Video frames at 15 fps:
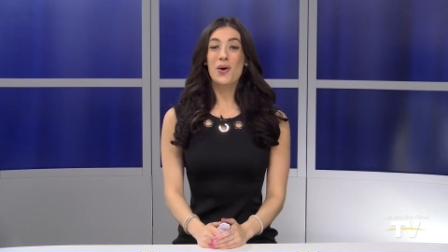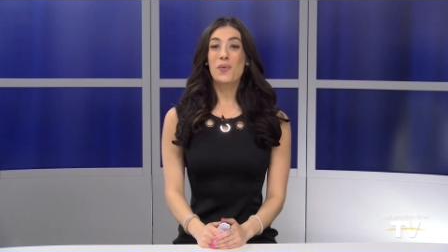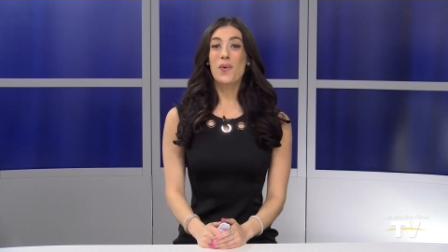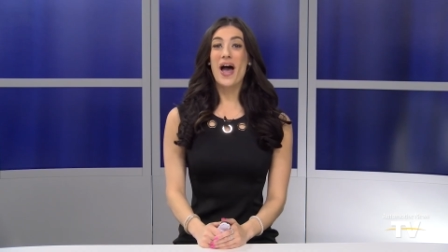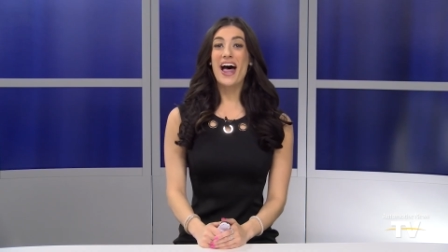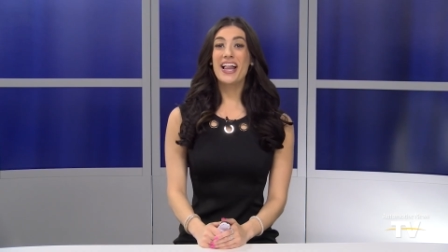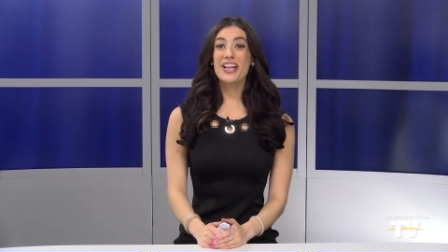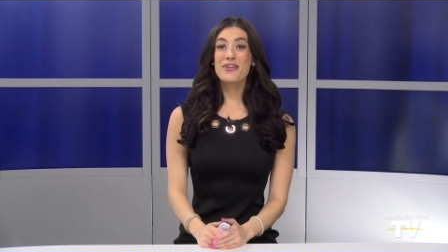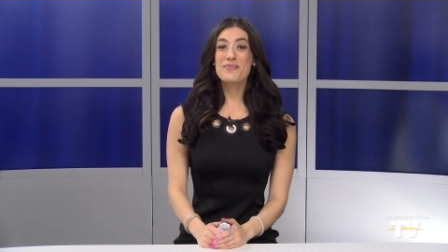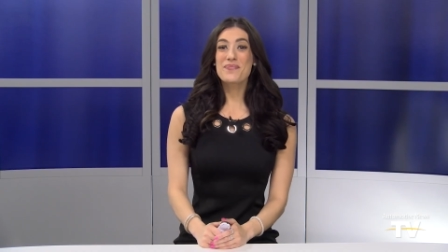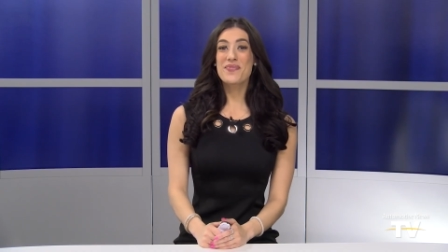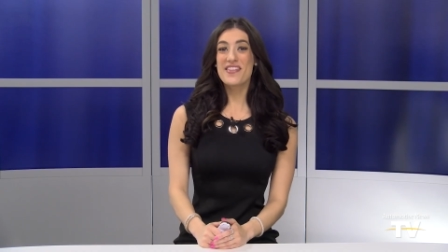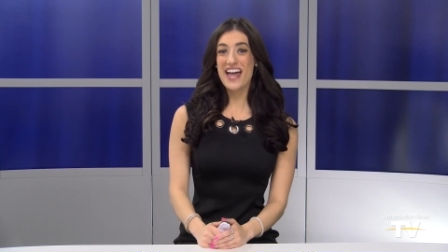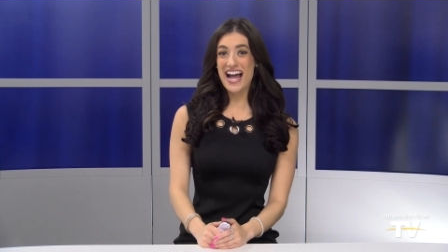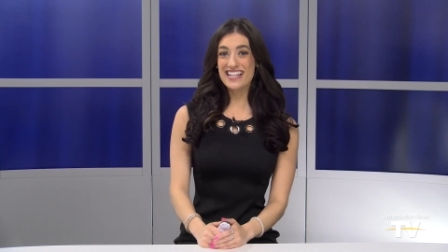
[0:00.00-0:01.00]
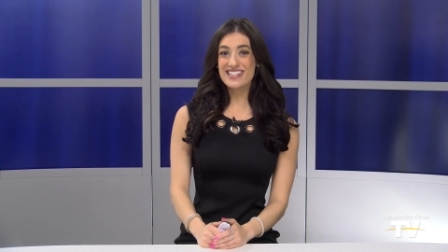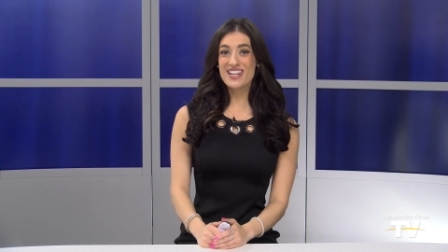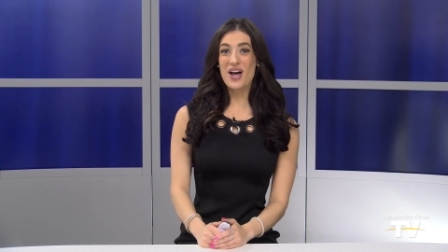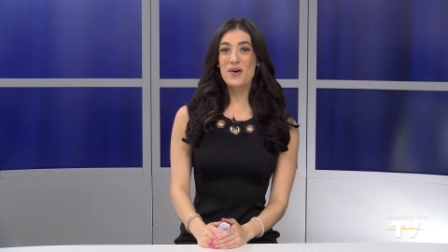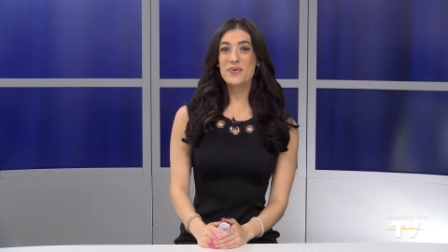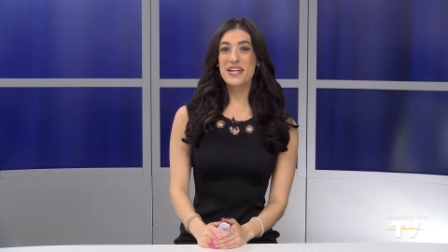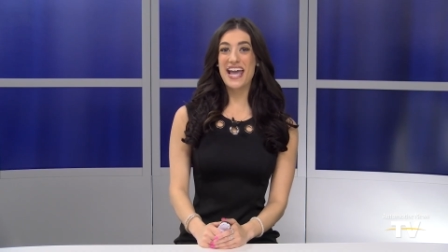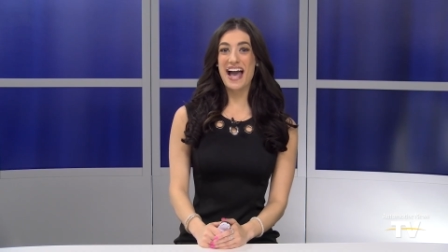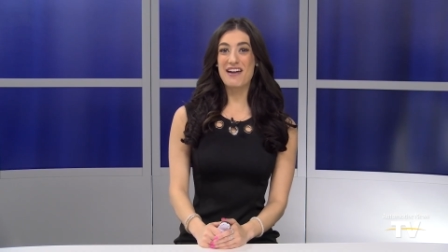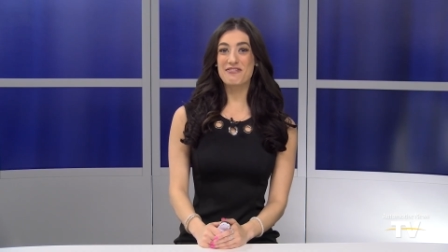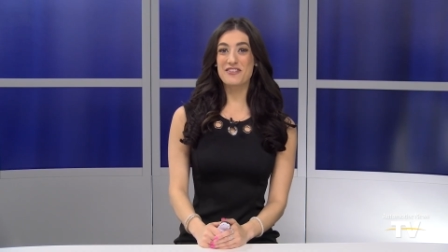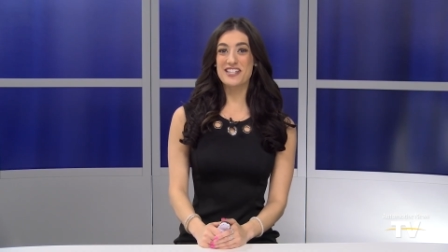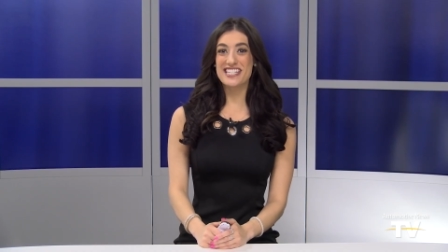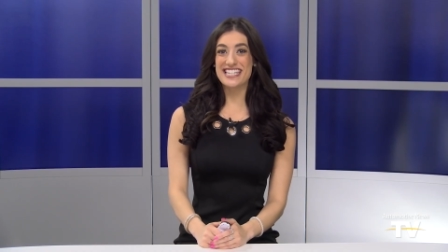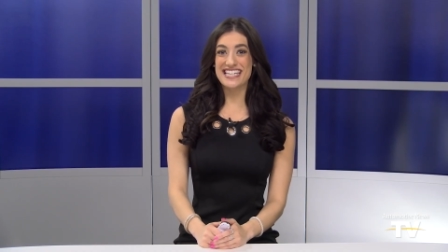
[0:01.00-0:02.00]
Well, that's all we have
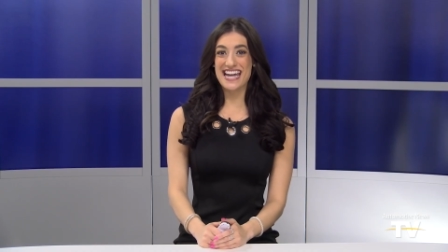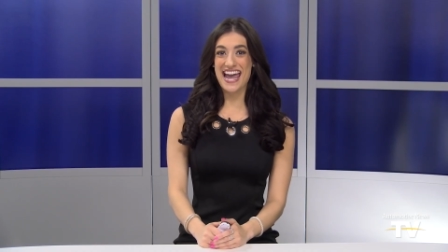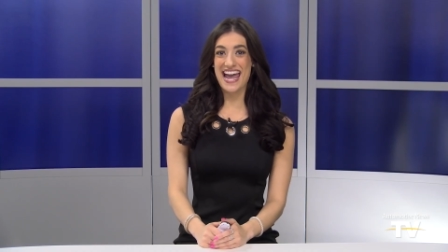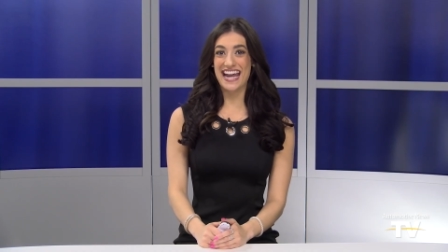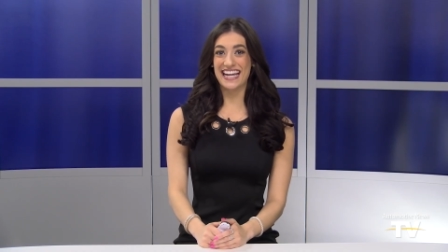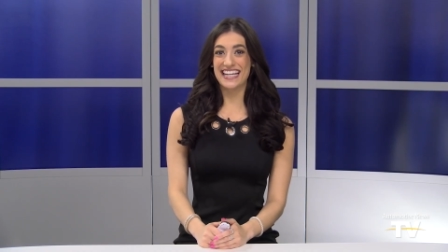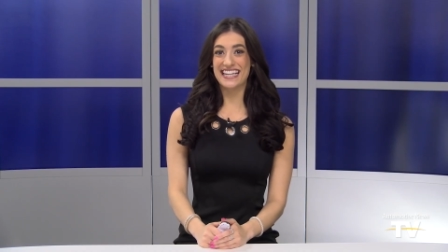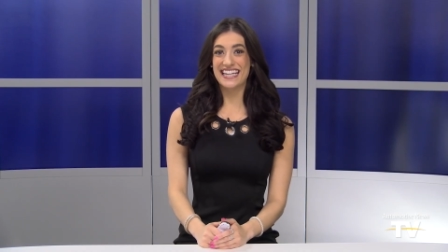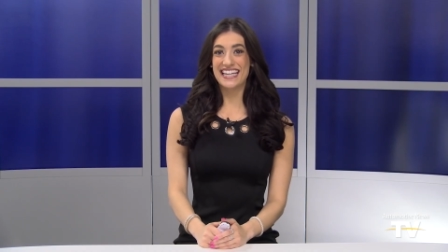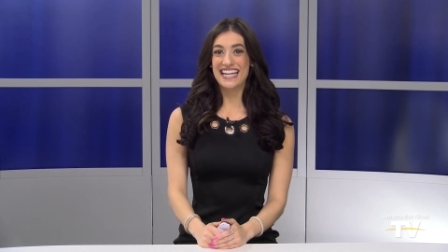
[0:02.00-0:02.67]
for today.